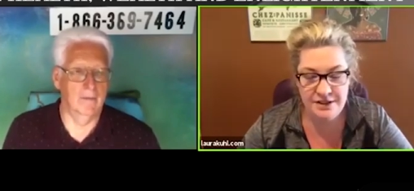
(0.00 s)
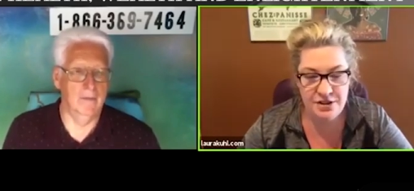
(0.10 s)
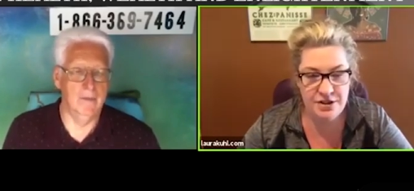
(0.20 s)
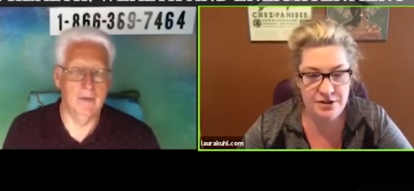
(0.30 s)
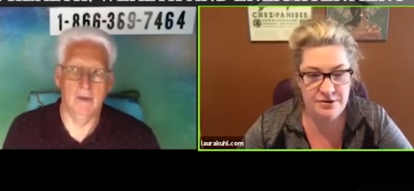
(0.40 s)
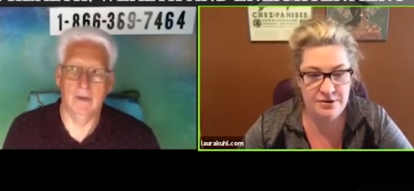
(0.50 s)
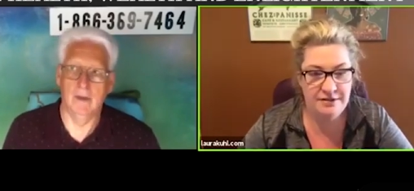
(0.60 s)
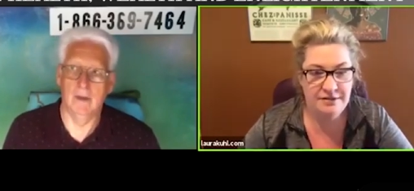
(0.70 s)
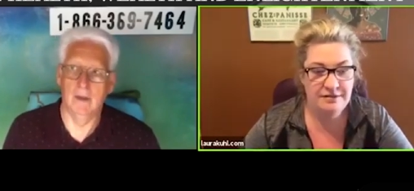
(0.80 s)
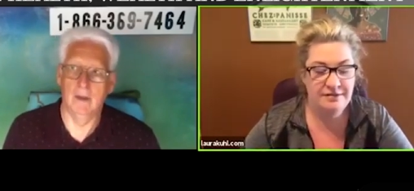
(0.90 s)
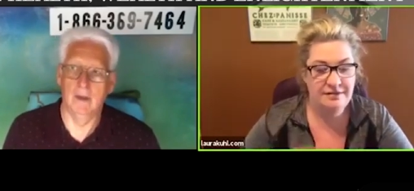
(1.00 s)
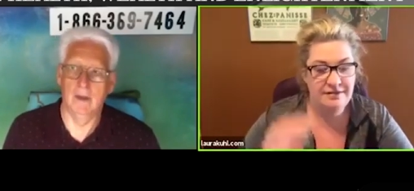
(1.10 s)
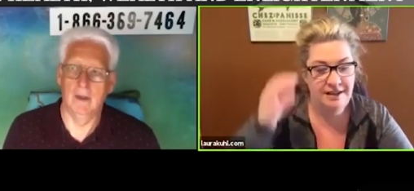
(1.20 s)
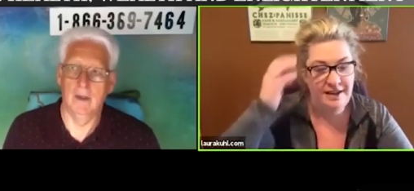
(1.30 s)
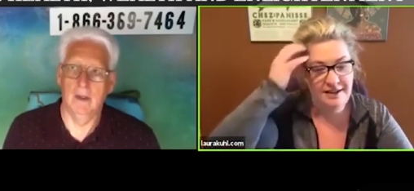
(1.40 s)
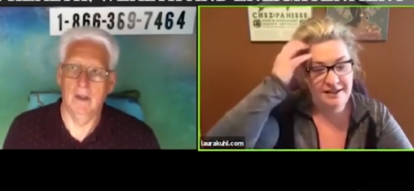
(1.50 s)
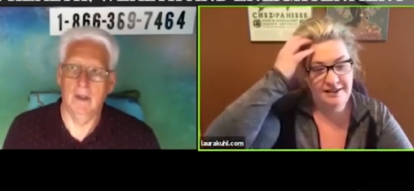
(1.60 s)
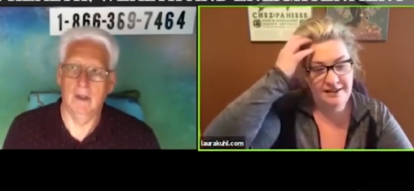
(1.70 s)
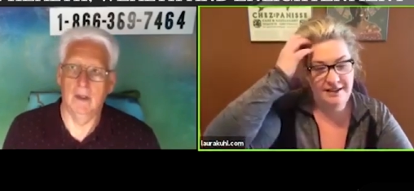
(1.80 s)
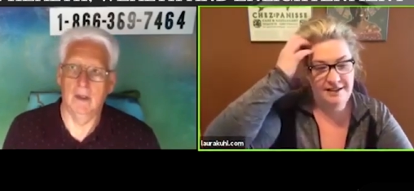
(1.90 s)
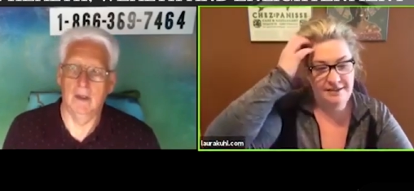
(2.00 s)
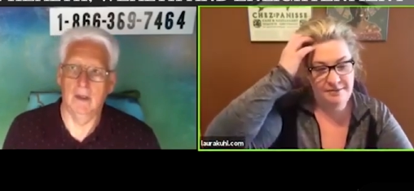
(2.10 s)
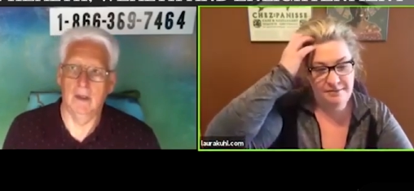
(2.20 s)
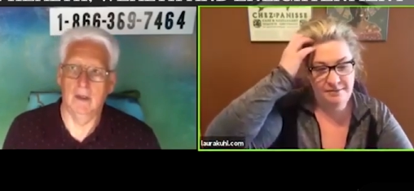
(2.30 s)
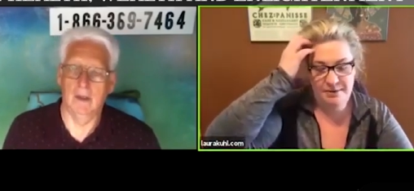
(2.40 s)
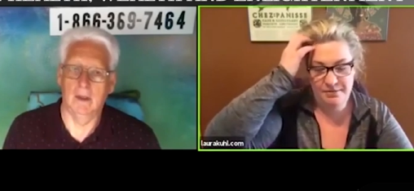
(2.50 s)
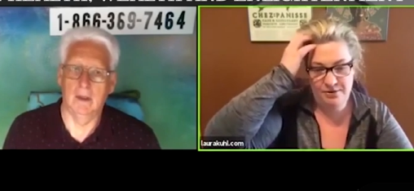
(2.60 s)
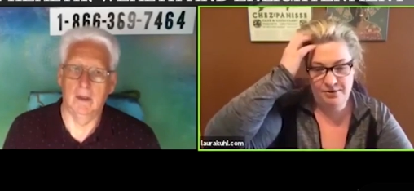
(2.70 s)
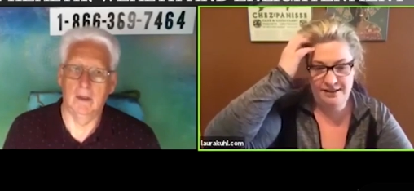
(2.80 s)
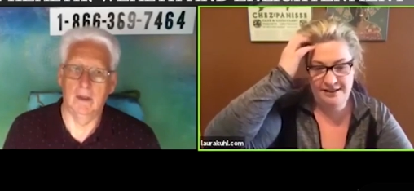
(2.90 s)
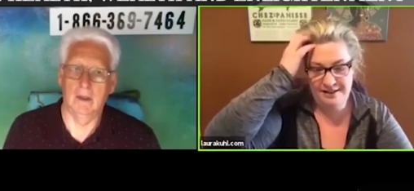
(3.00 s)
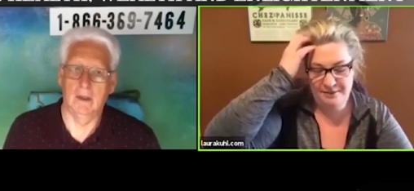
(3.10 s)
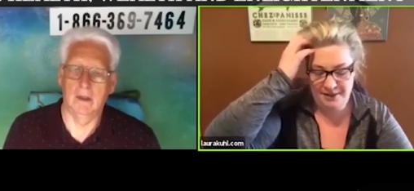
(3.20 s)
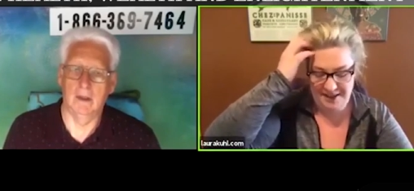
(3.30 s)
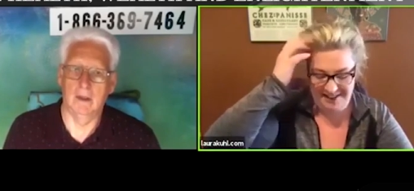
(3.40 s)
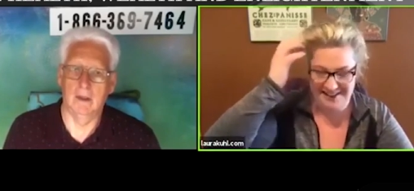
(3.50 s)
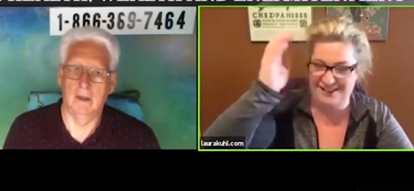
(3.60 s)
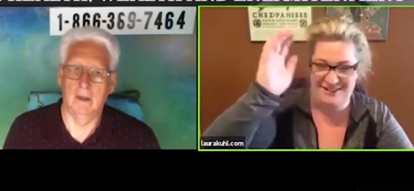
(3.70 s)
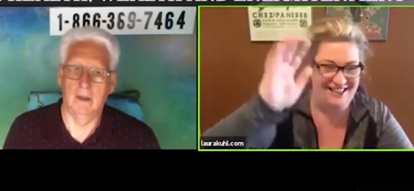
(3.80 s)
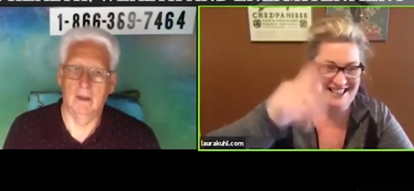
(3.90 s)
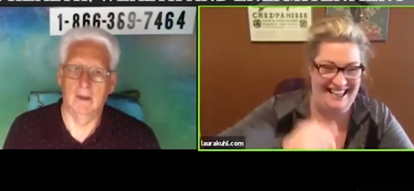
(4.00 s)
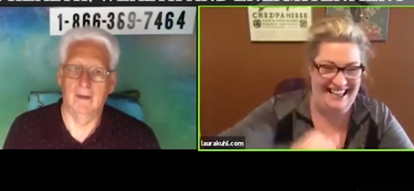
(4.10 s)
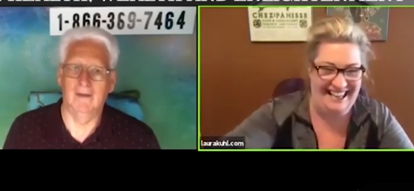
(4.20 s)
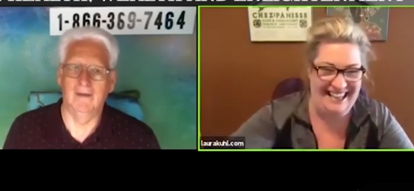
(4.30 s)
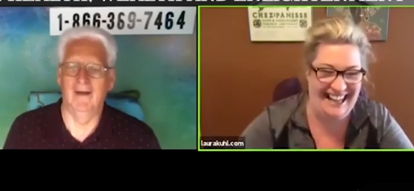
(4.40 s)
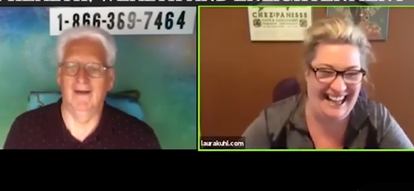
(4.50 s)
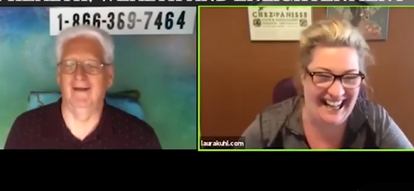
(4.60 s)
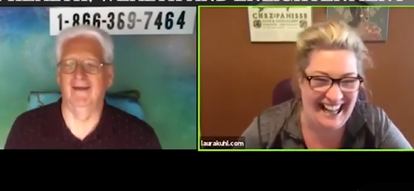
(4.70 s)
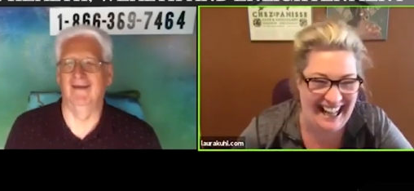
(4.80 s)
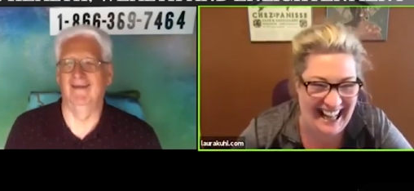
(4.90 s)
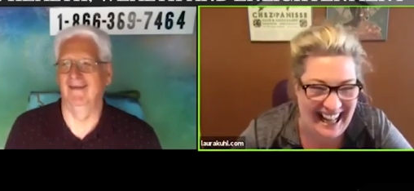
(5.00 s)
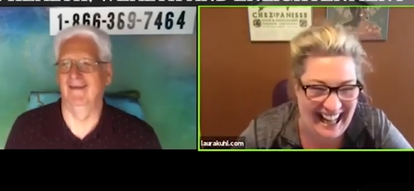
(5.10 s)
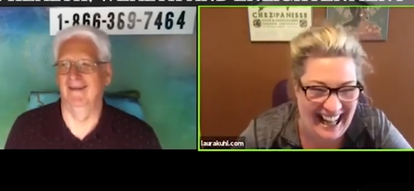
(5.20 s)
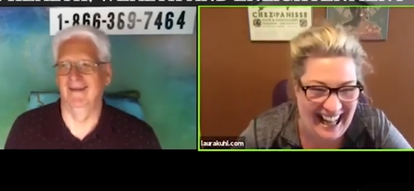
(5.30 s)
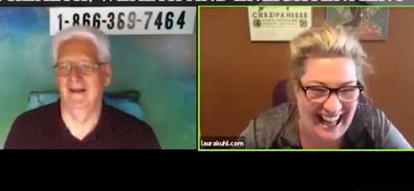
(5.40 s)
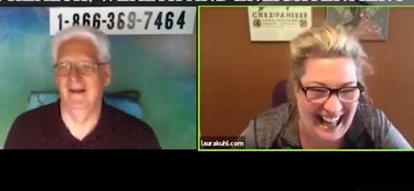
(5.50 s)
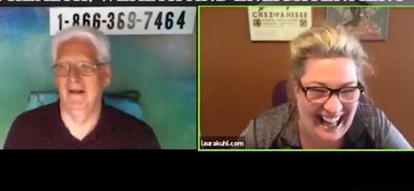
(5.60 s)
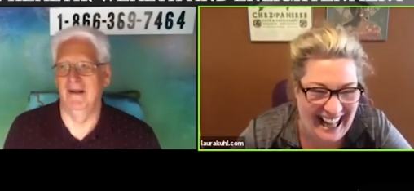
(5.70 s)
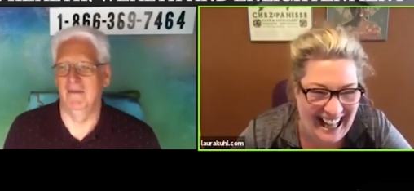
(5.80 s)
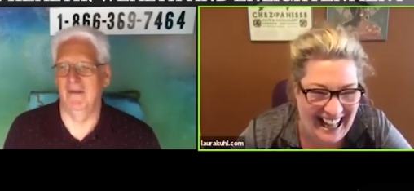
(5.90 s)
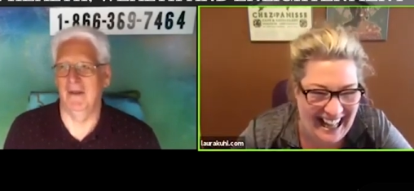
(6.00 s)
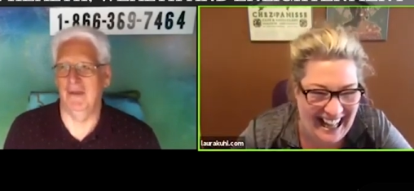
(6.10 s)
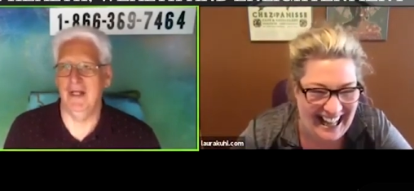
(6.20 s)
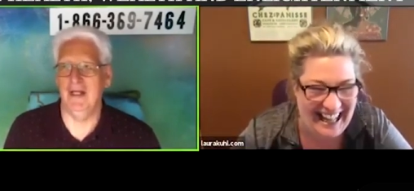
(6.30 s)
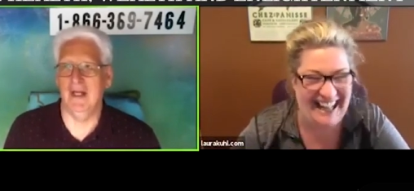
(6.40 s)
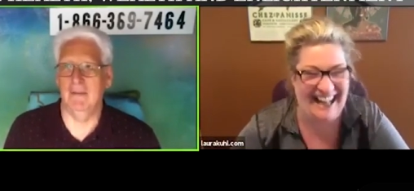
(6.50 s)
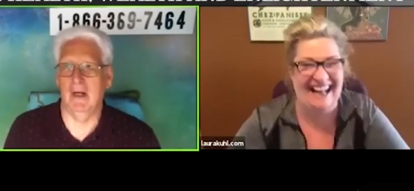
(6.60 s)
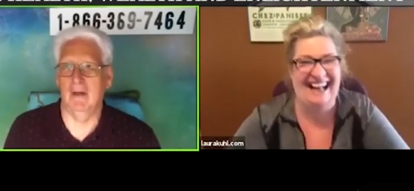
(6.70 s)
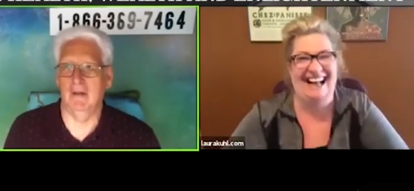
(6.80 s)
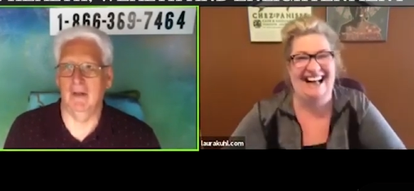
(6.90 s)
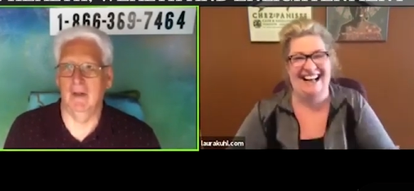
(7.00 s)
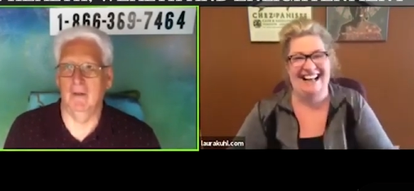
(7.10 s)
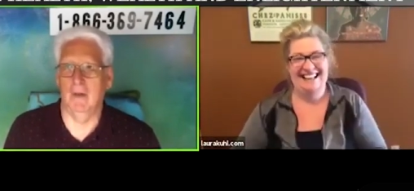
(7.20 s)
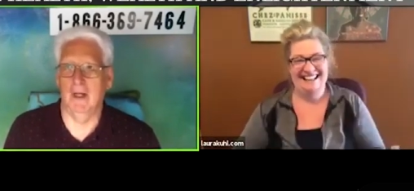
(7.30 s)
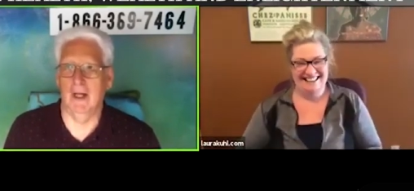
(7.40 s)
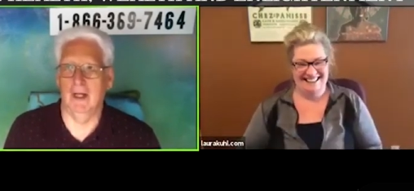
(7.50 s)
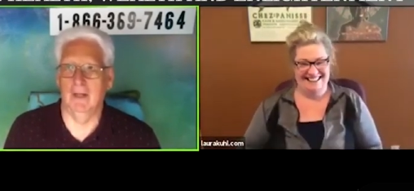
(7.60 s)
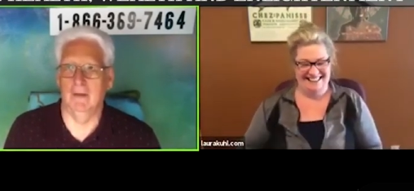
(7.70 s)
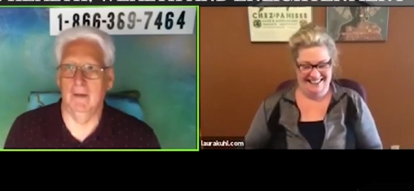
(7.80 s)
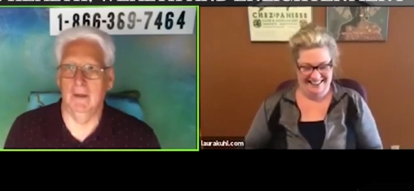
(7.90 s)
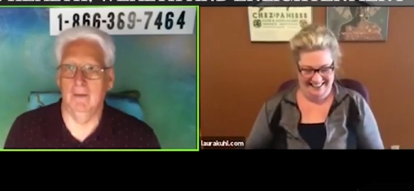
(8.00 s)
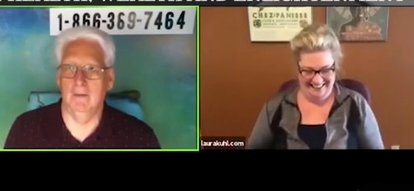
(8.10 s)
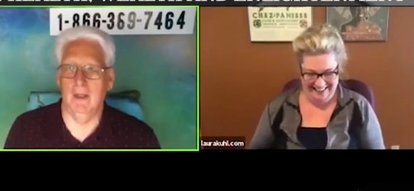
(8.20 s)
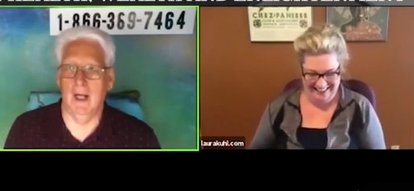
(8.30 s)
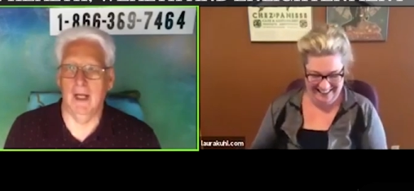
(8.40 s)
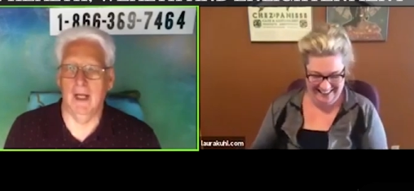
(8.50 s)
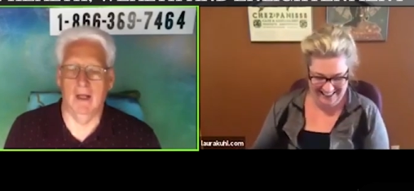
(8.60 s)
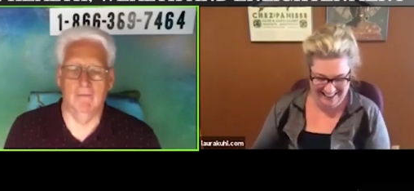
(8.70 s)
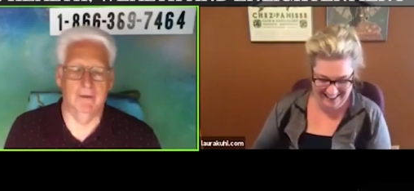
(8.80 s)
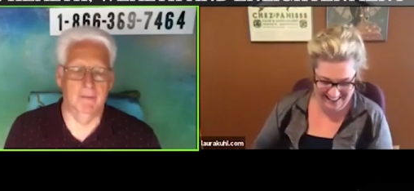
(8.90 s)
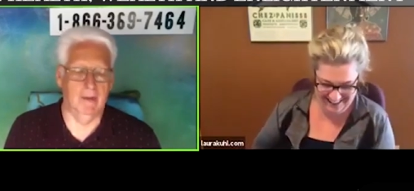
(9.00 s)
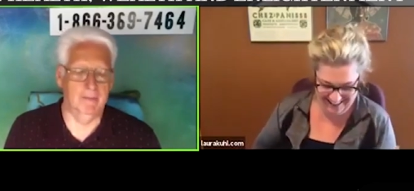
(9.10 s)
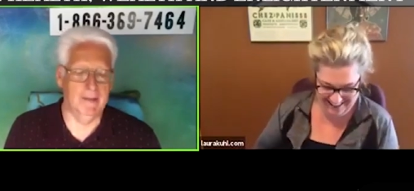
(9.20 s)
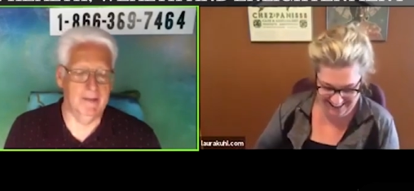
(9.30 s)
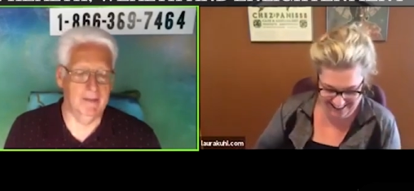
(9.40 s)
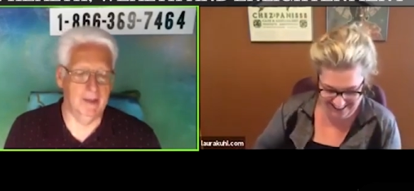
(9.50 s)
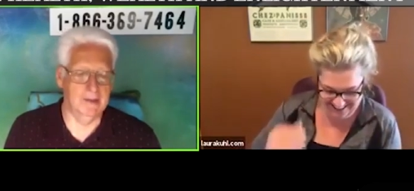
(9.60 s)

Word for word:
Speaker 1: show, and on people who think like me. No, I'm just kidding.
Speaker 2: Well, the thing about what I love about people